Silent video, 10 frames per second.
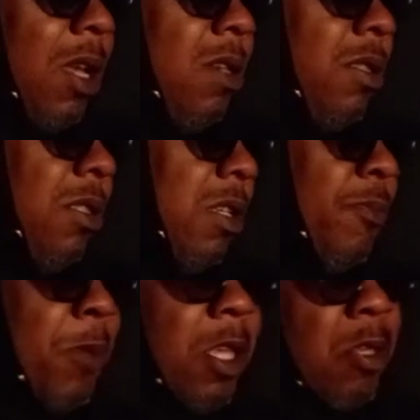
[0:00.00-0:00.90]
They
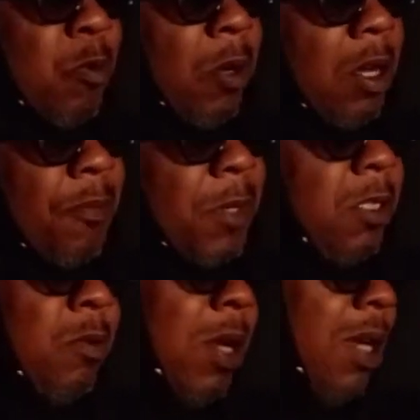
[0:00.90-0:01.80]
just big you up,
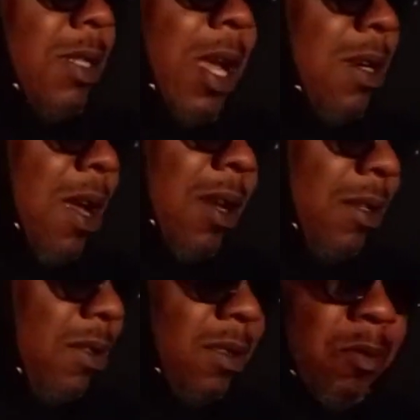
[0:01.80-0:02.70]
but you're not that
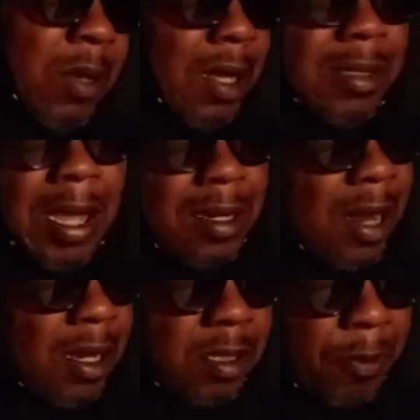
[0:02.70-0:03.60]
nice. You're not that
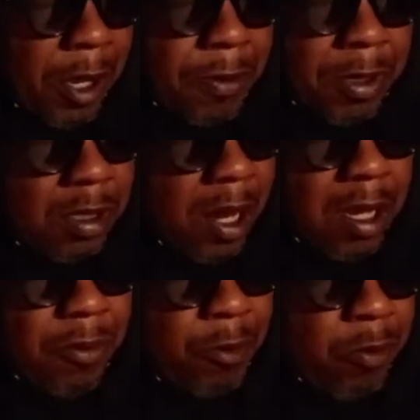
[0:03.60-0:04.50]
nice, baby.
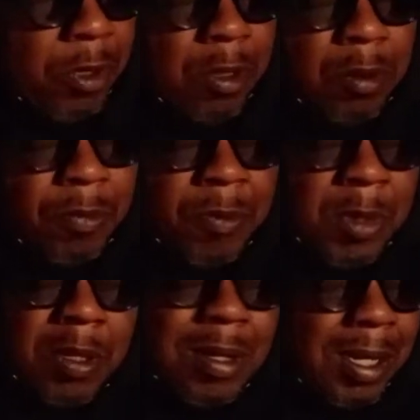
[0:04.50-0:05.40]
Like for real,
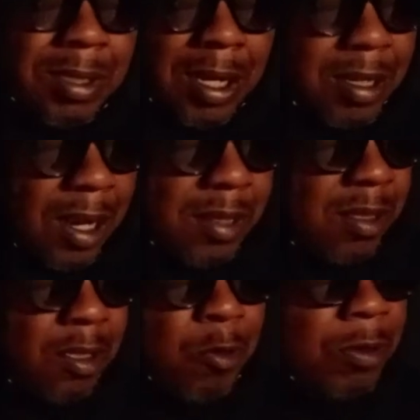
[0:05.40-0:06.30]
you're not that
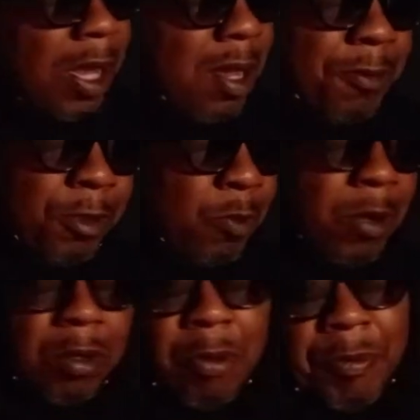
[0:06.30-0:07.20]
nice, and you damn sure
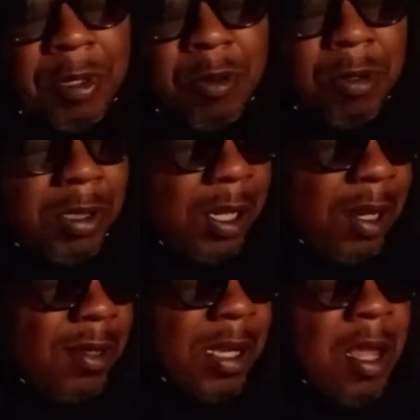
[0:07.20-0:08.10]
will not gonna be
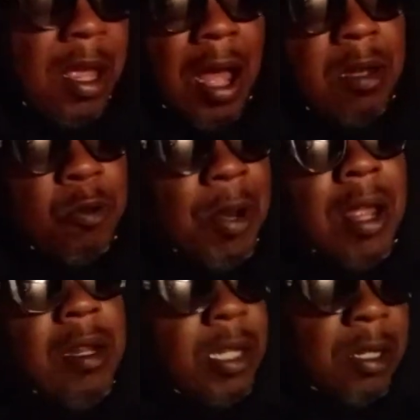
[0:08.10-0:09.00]
Cortez. I knew
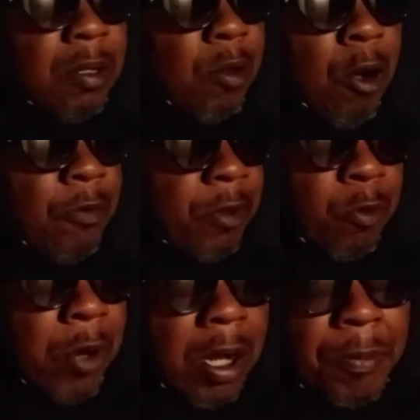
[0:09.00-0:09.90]
that off
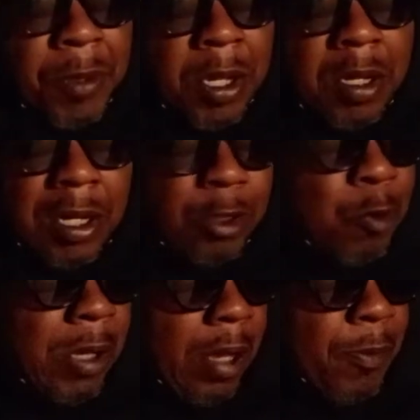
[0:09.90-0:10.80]
the rip
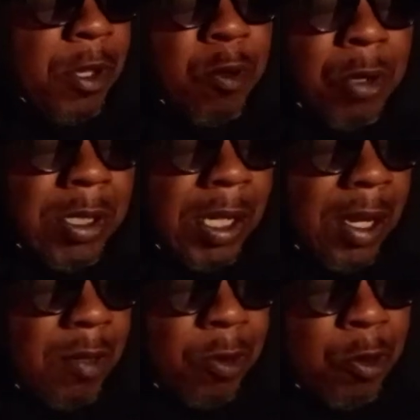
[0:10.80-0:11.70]
that you can't beat
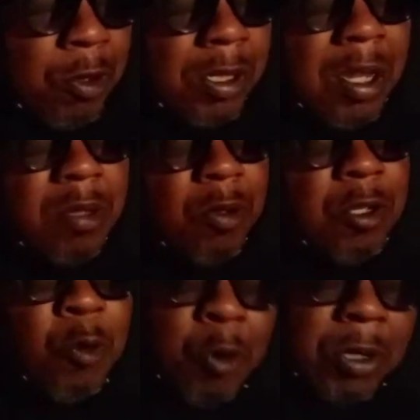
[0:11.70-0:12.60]
Cortez. When Cortez
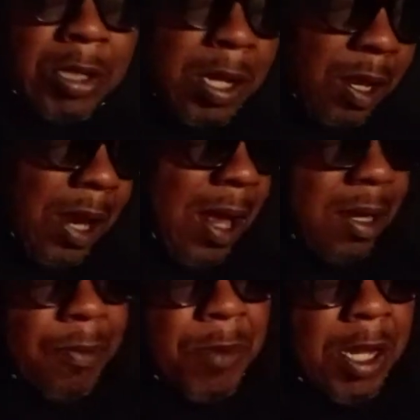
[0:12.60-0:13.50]
on his horse, a lot
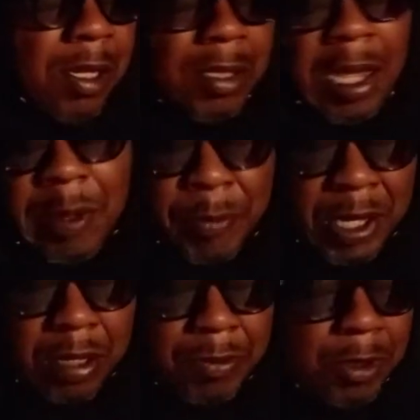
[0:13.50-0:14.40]
of them niggas can't
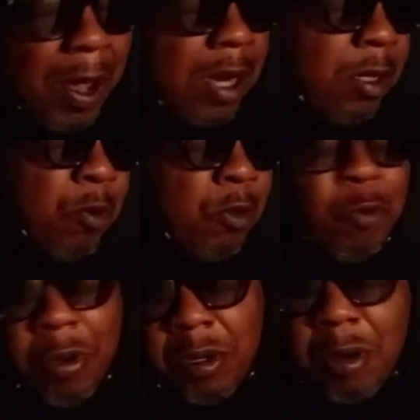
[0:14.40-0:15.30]
beat him. So I knew
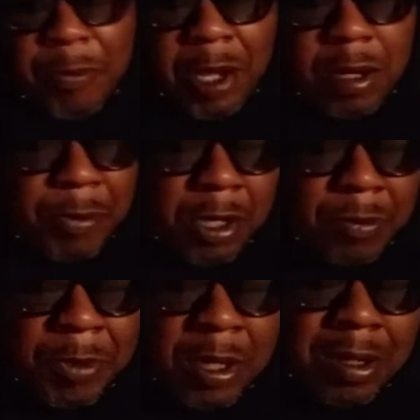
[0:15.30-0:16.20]
you weren't gonna be able to beat
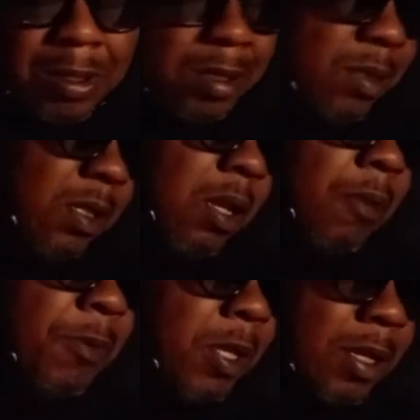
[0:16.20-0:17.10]
him. You
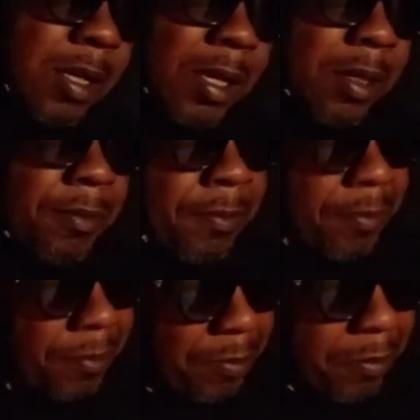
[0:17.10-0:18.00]
understand me? And then
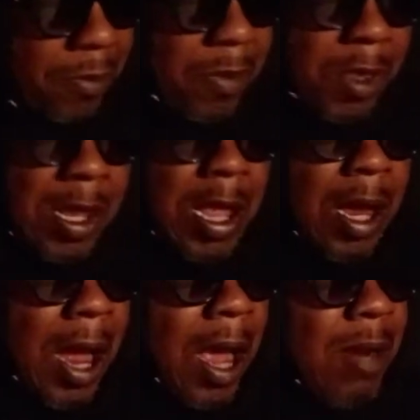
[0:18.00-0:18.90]

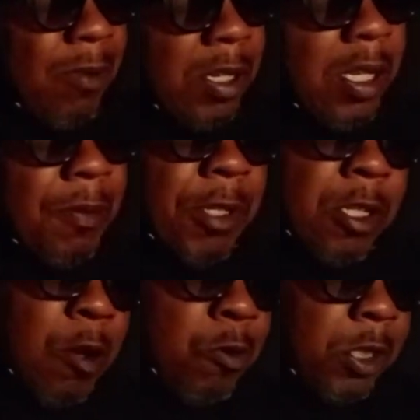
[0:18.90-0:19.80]
I ain't really hip to
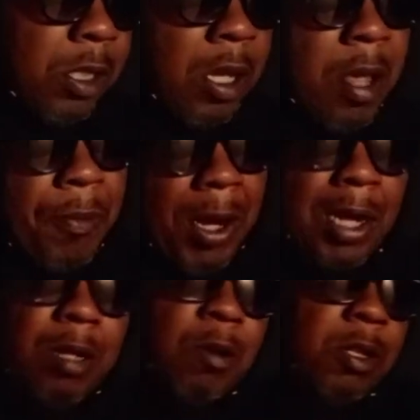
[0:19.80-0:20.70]
Yoshi, but
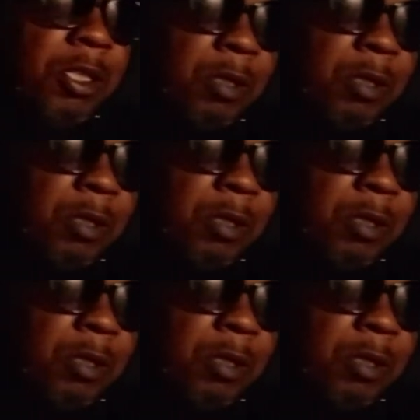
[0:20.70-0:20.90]
I hear all the